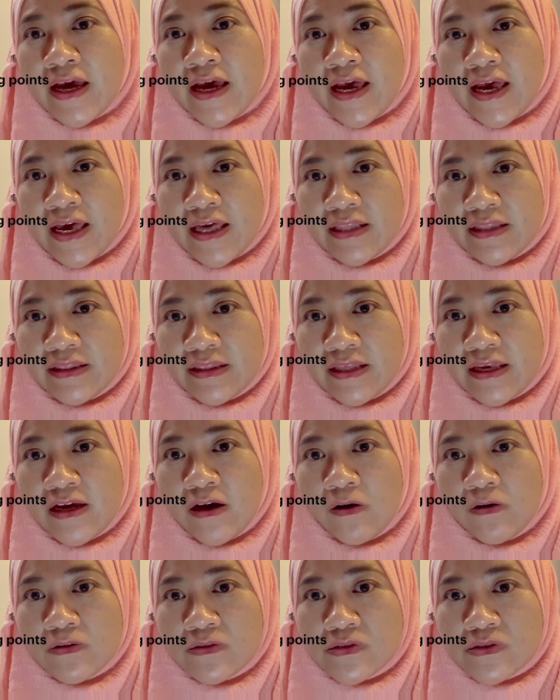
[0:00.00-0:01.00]
and they
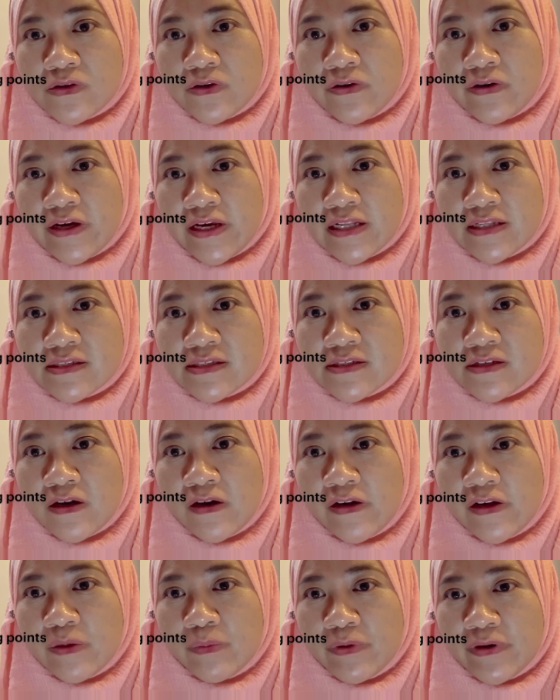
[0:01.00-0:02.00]
also
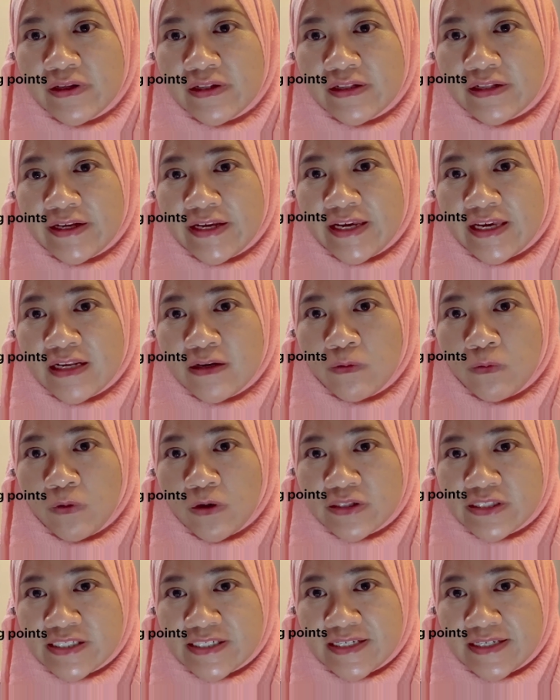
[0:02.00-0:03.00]
insoluble in
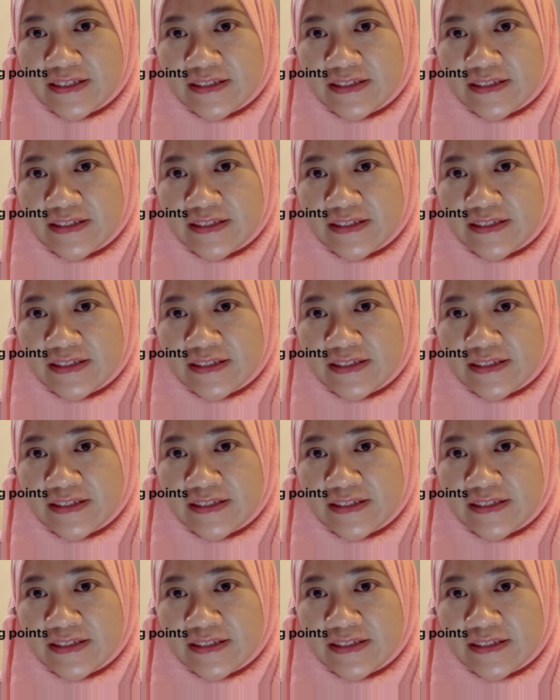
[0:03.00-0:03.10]
water.